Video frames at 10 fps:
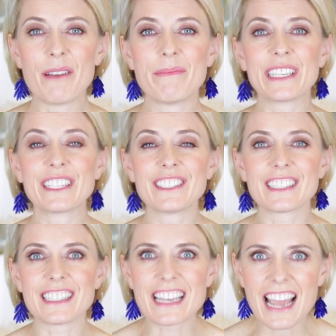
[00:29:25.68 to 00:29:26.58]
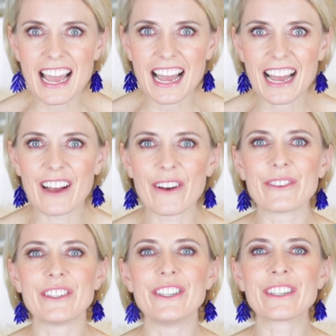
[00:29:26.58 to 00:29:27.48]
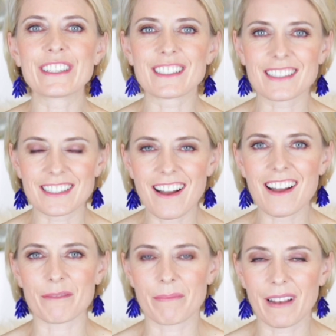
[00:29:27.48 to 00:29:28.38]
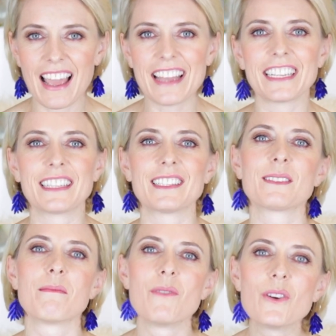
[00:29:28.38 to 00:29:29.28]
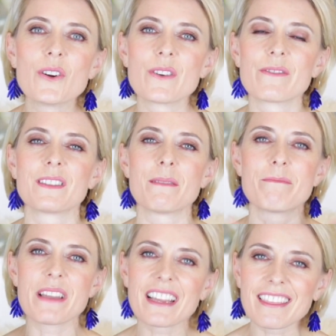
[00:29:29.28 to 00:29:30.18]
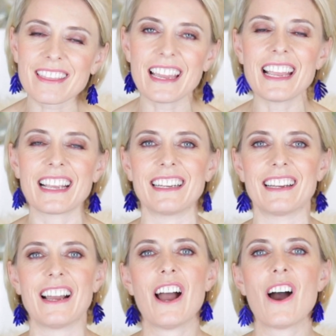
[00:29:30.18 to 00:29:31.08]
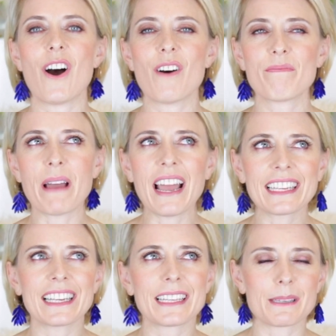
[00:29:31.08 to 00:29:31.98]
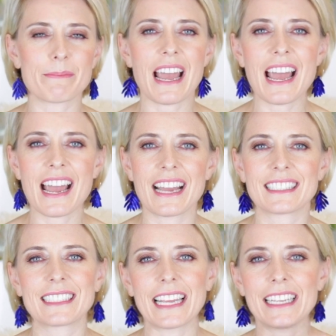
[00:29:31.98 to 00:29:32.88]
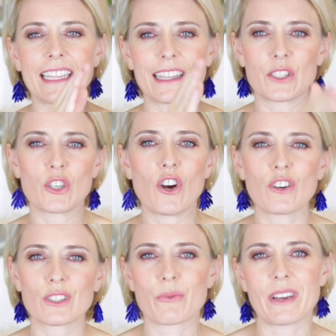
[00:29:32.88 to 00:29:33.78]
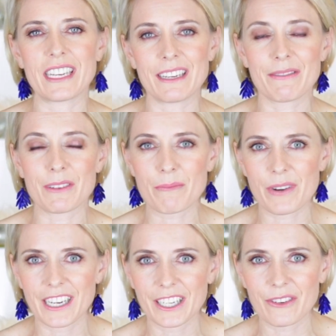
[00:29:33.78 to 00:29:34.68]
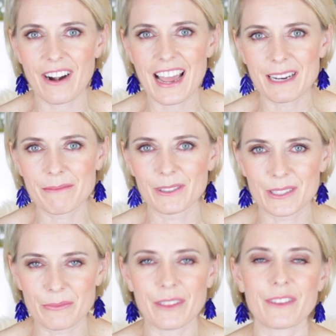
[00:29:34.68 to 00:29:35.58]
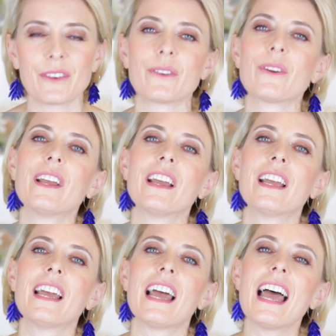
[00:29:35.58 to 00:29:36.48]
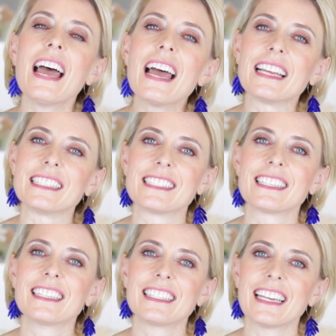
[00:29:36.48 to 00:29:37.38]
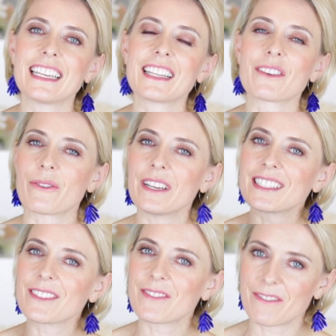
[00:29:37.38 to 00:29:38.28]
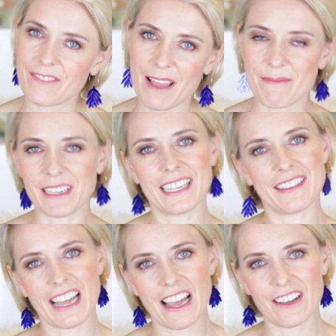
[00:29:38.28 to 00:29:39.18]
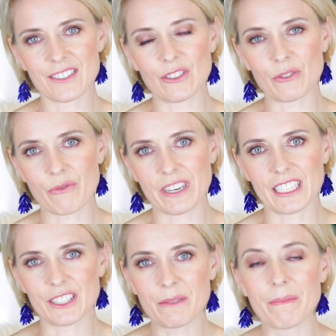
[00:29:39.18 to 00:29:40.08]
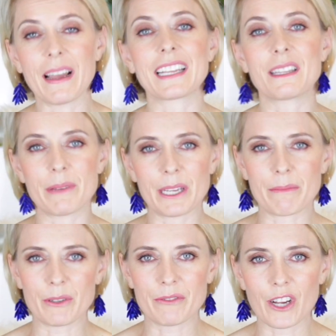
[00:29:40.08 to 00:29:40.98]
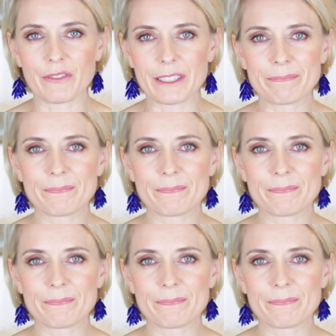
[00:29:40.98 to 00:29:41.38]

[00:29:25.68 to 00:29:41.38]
Because now you can start planning this move, the big thing of packing the bags, getting the dogs ready if you're bringing your animals with you, and getting the rest of the family and the household ready to make the big move over.